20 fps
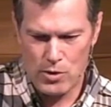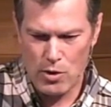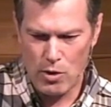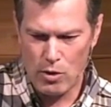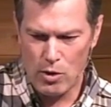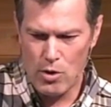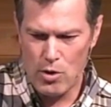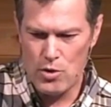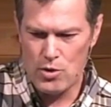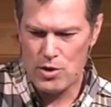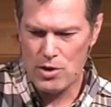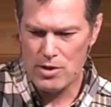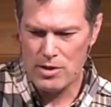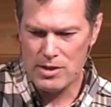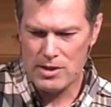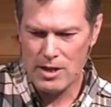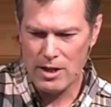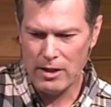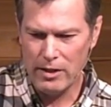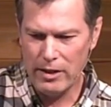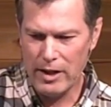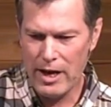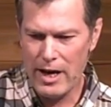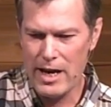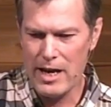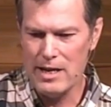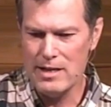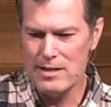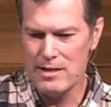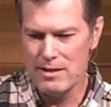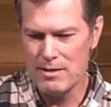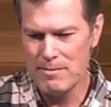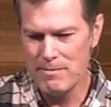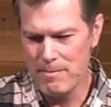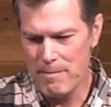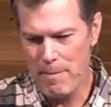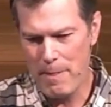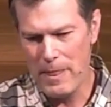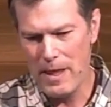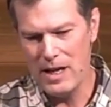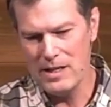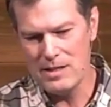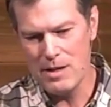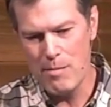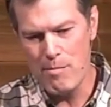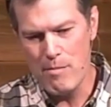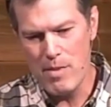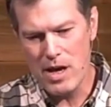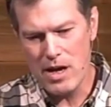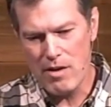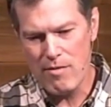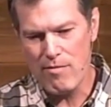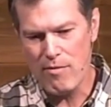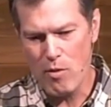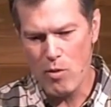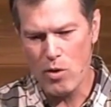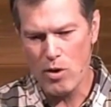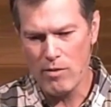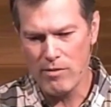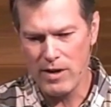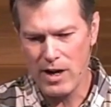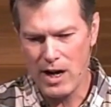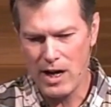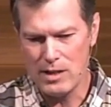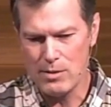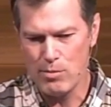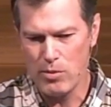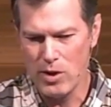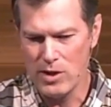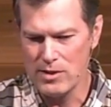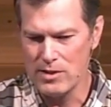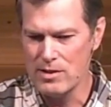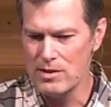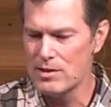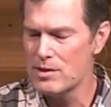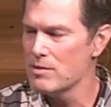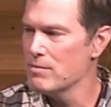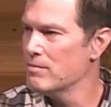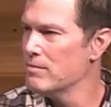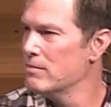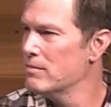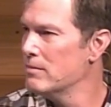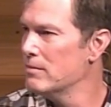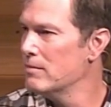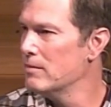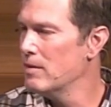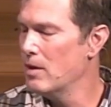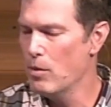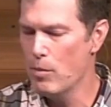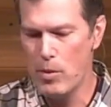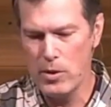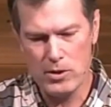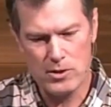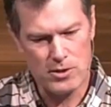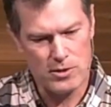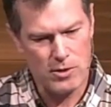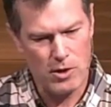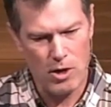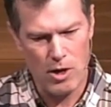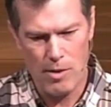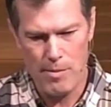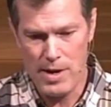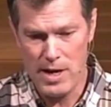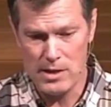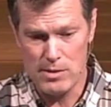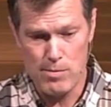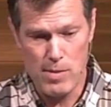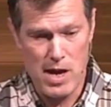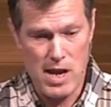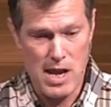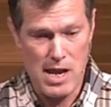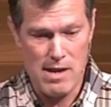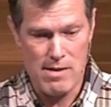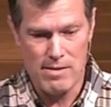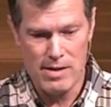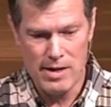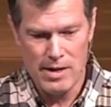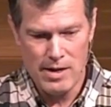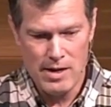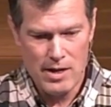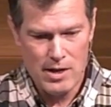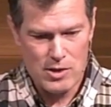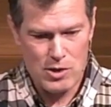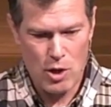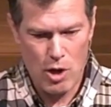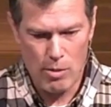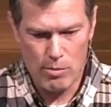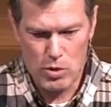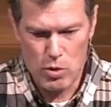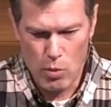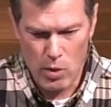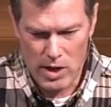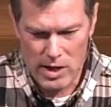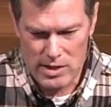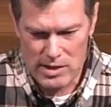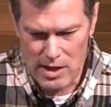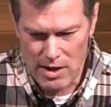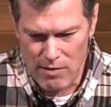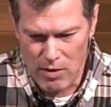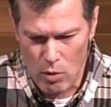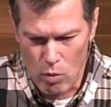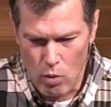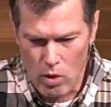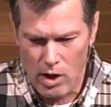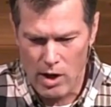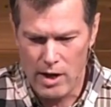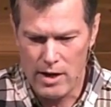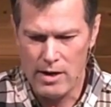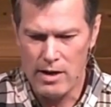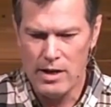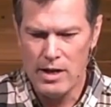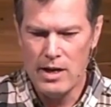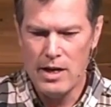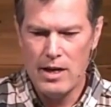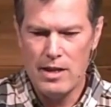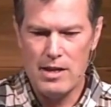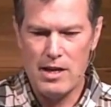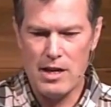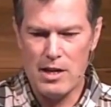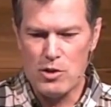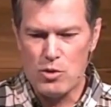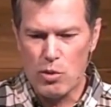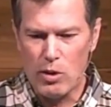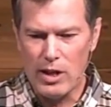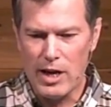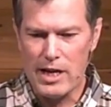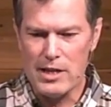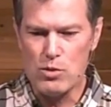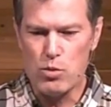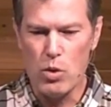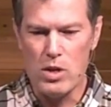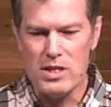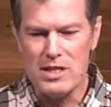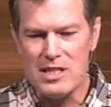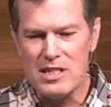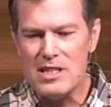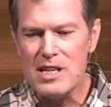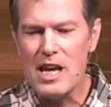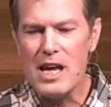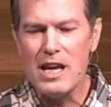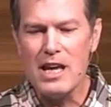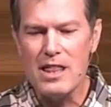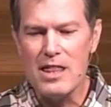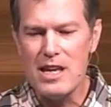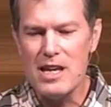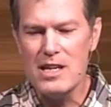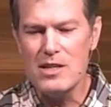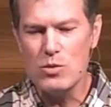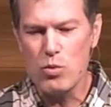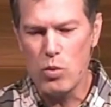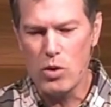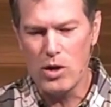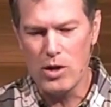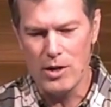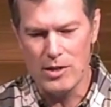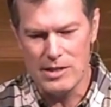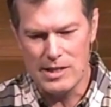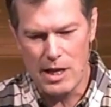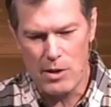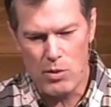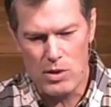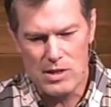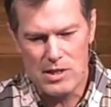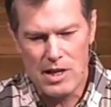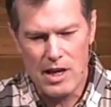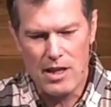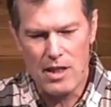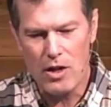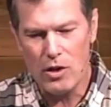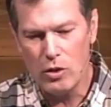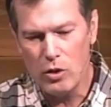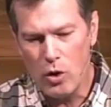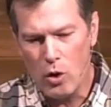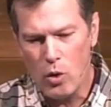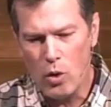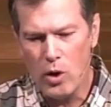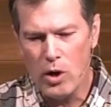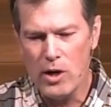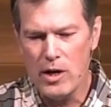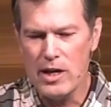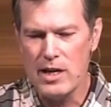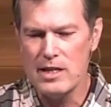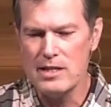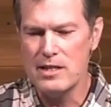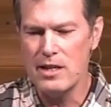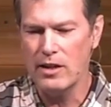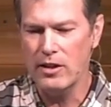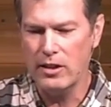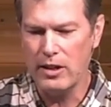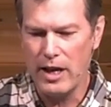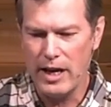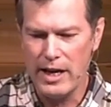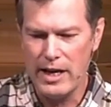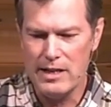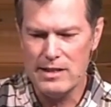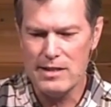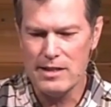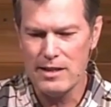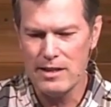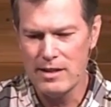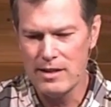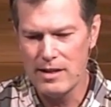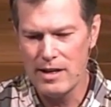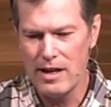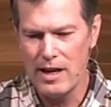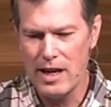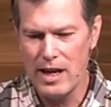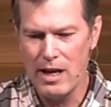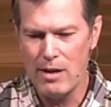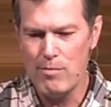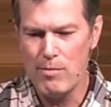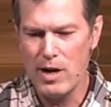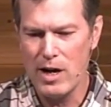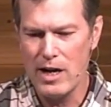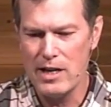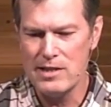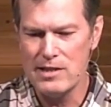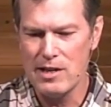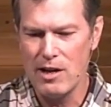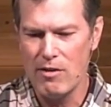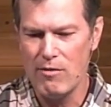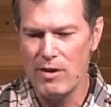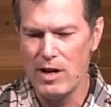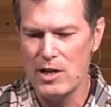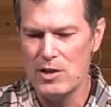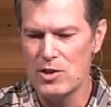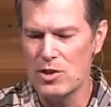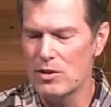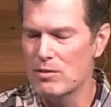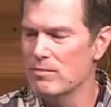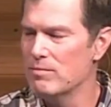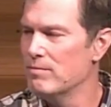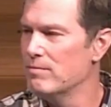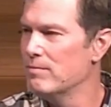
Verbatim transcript: allusions to light as a metaphor of God's presence. The book of Psalm has many. Psalm 27 1, the Israelites would sing these words. They would say, The Lord is the light and my salvation.